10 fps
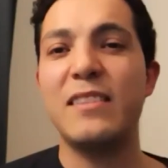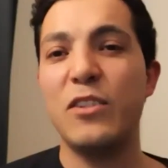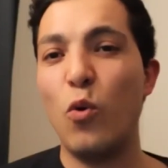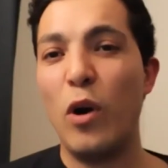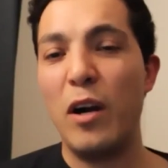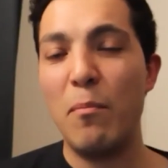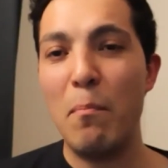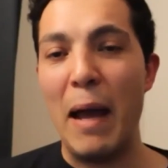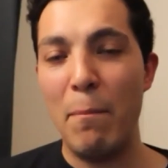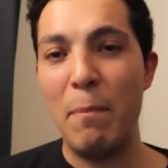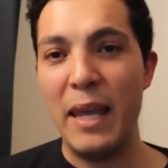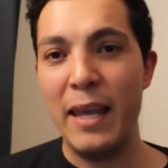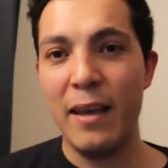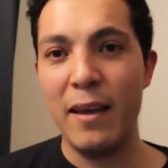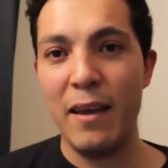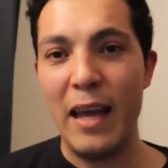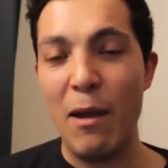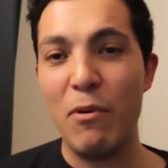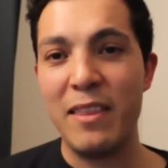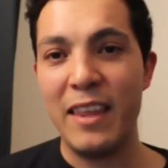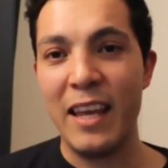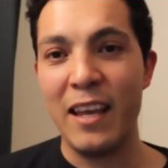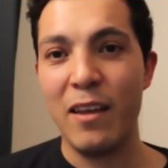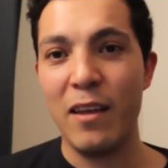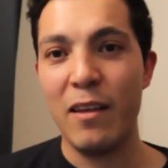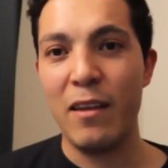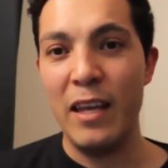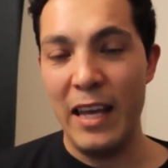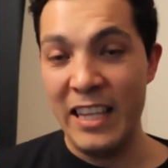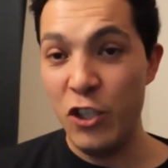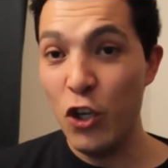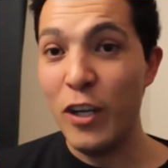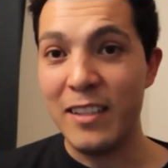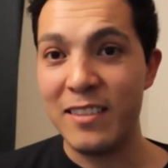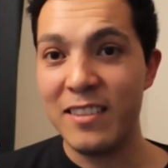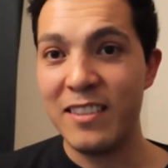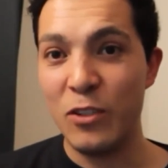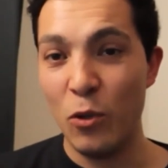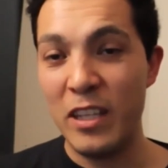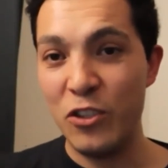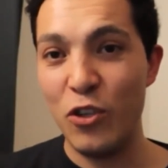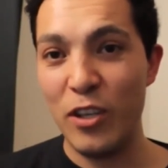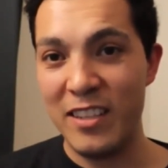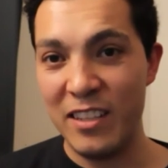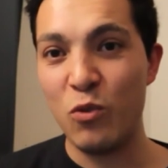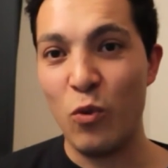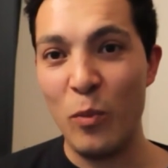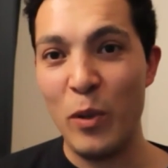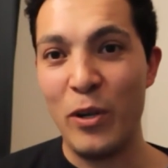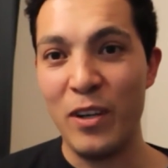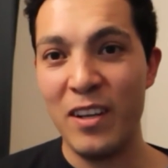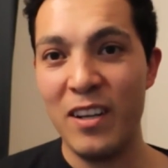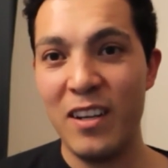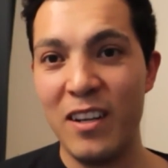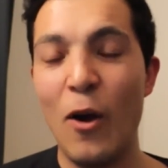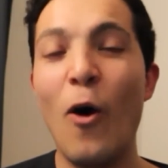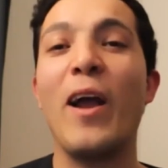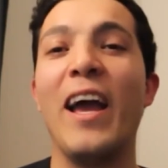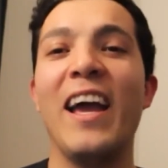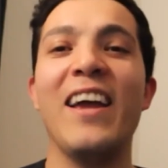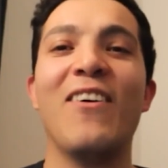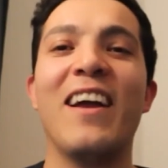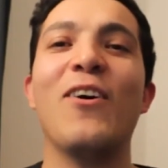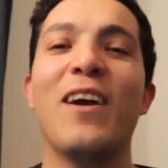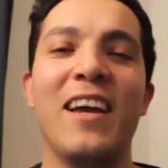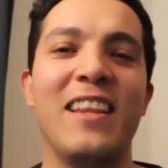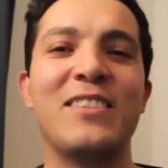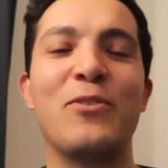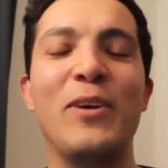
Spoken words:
you are mapping everything in units. So this unit is square meter. Okay, okay, that's great.